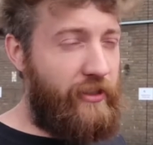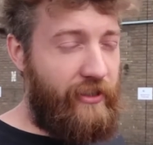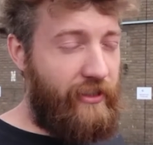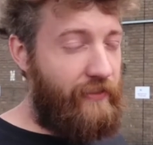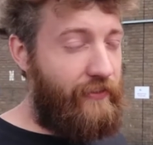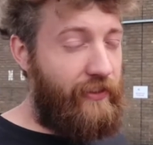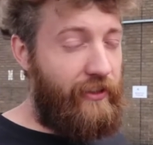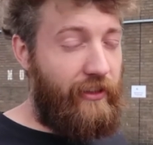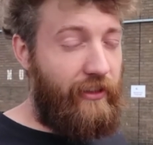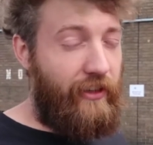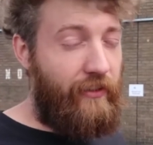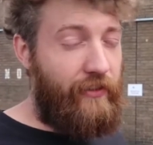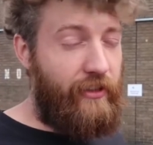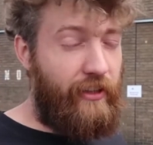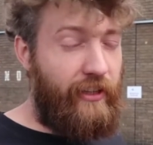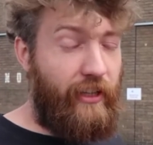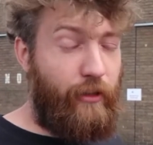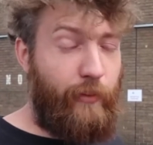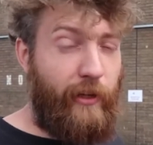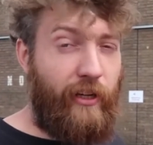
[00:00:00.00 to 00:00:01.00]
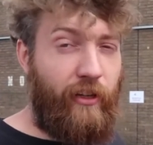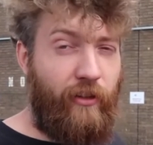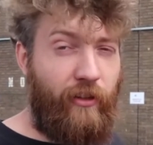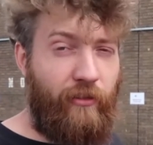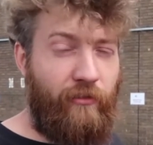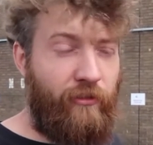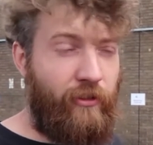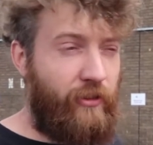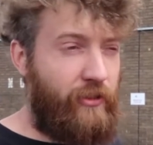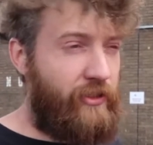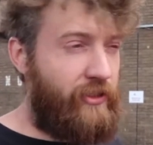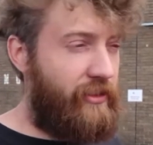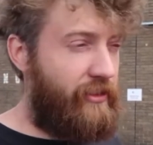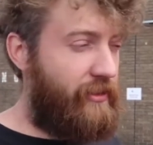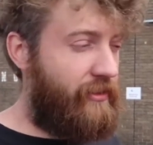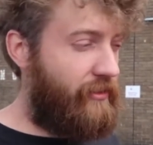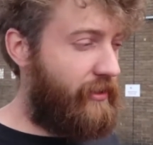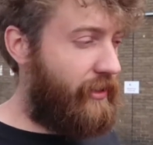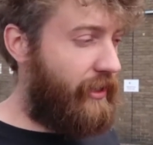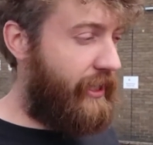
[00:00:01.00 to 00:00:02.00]
you start to think about conrods
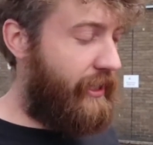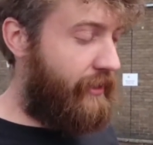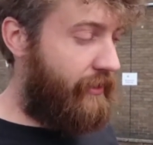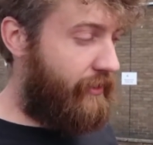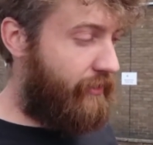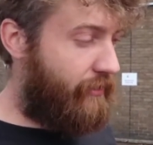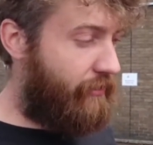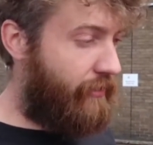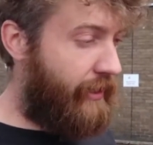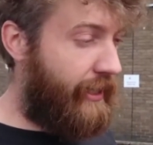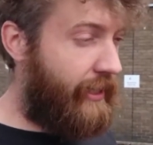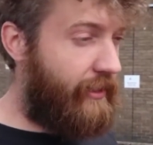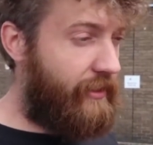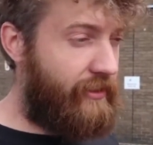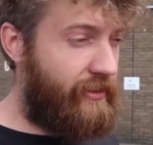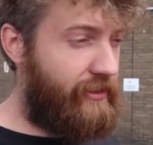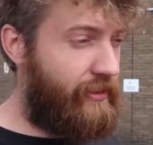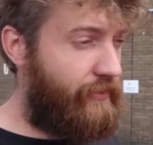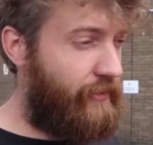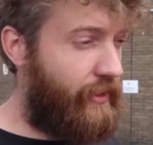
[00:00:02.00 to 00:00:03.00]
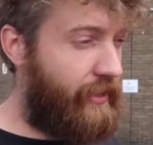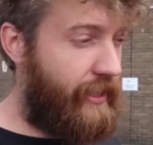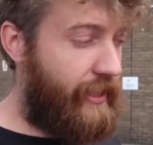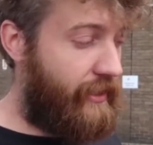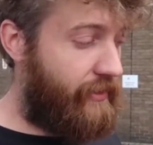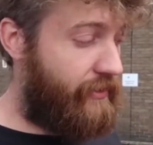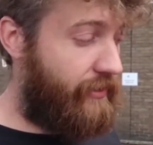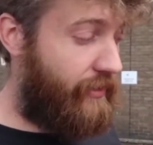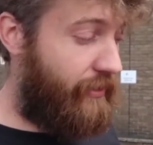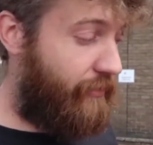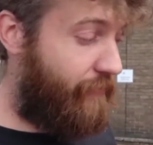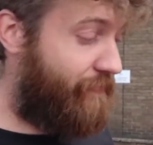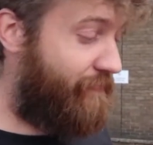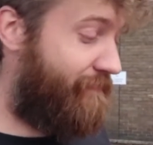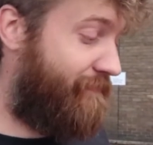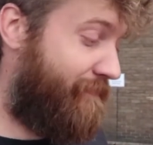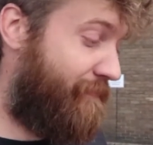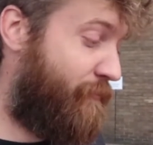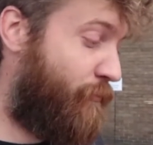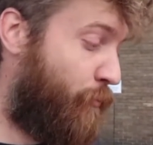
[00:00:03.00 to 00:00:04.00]
and crank and stuff like that. So,
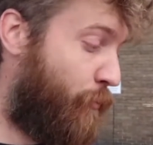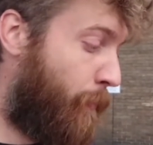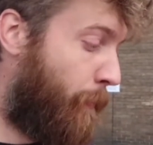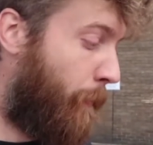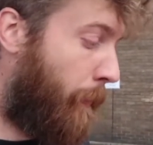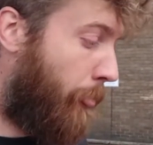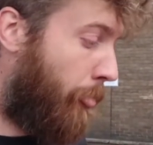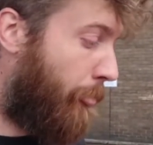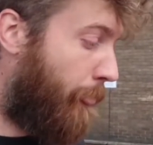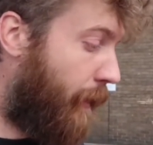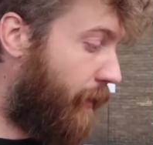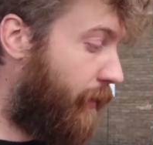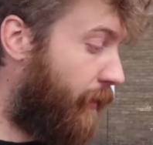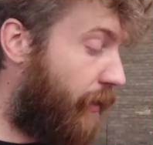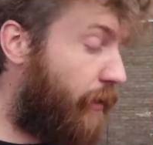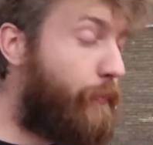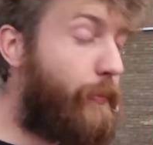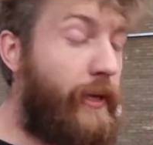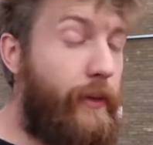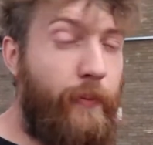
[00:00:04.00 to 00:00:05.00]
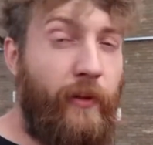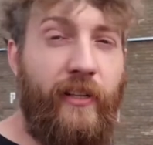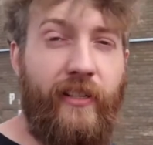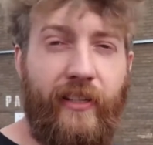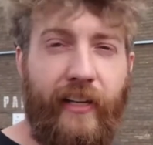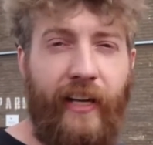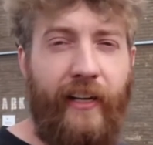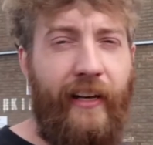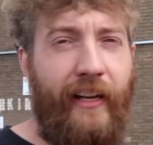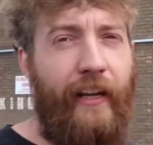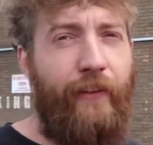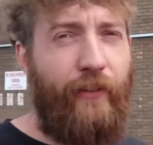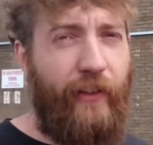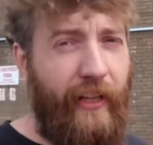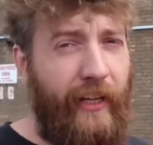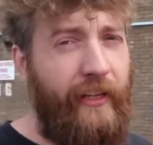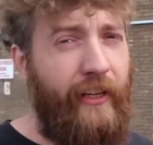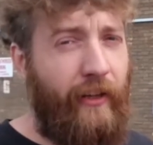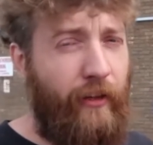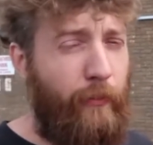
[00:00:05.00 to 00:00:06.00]
like the people in
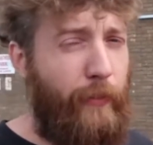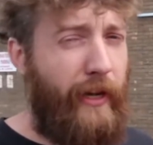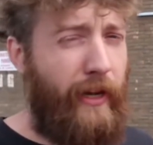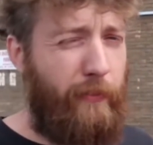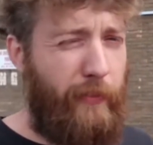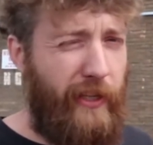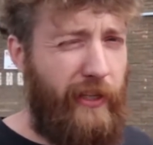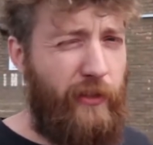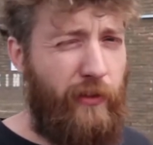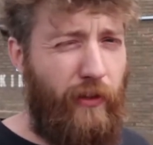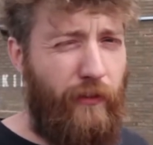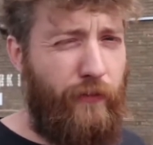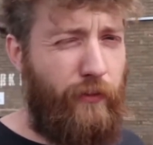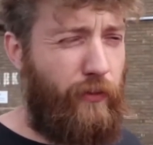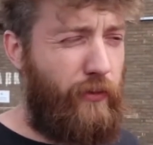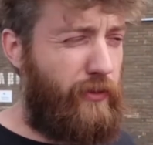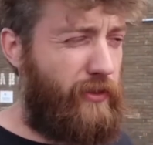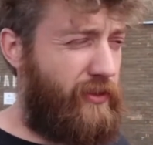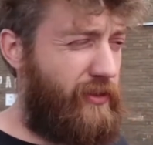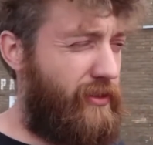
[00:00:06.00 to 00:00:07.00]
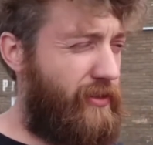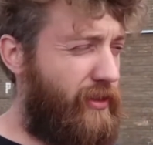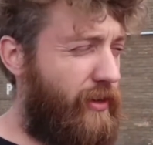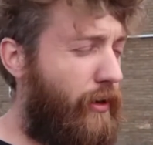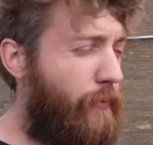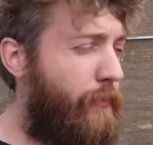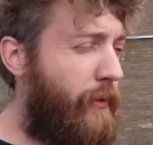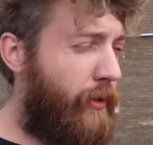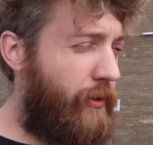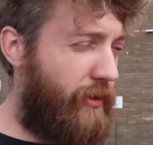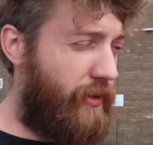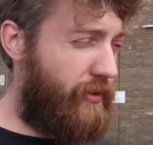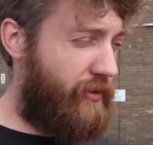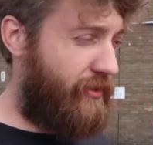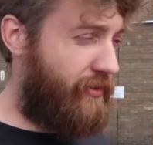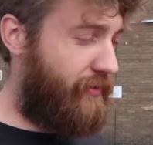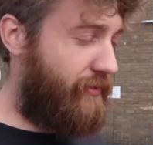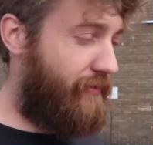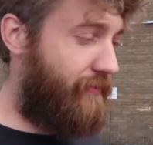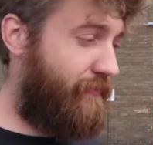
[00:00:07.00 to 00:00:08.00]
Scandinavia, they know about B204s, SAAB
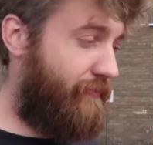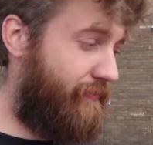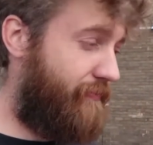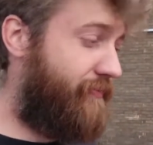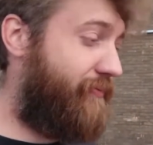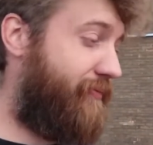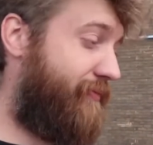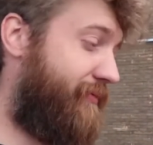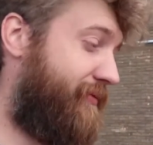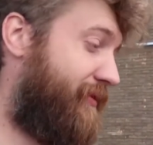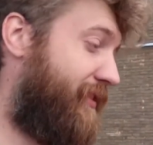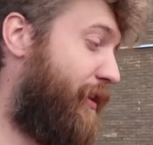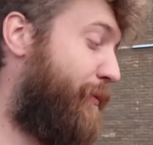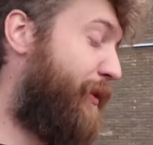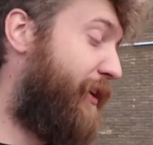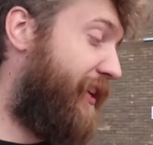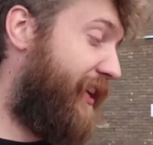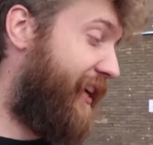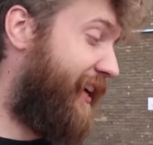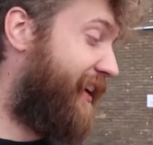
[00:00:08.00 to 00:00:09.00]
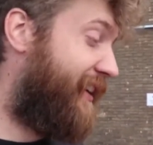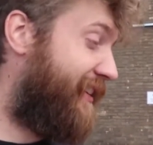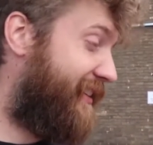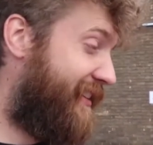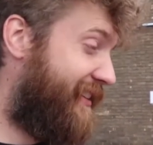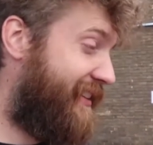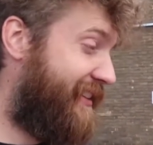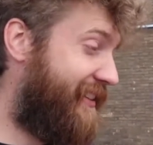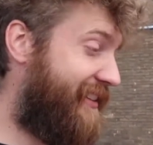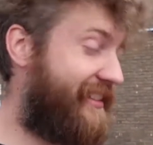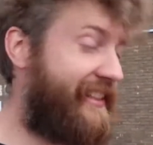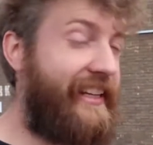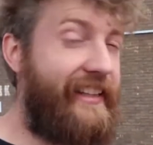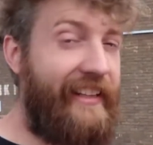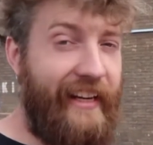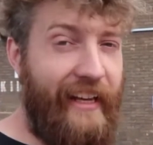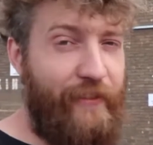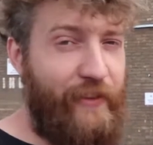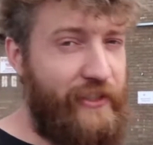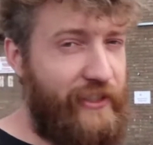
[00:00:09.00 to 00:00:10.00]
motors. I mean, yeah,
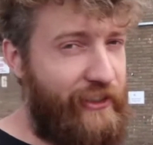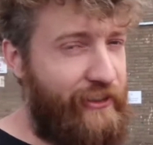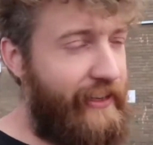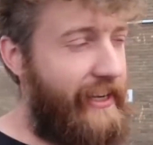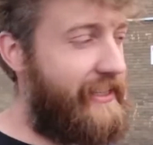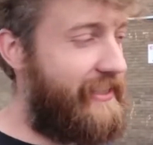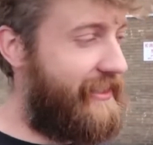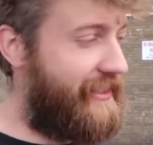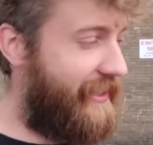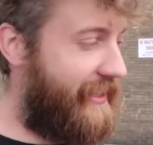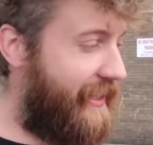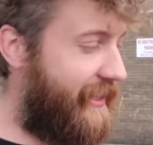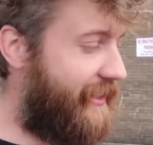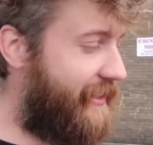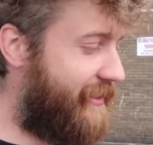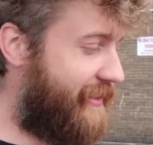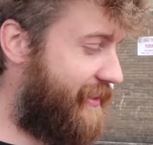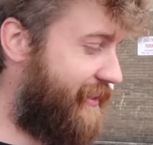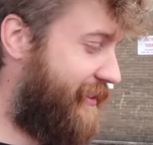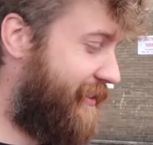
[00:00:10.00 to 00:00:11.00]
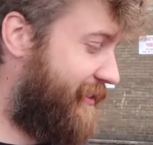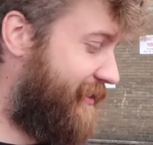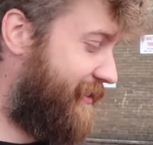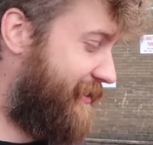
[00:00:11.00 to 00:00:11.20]
Scandinavians are crazy as it is. So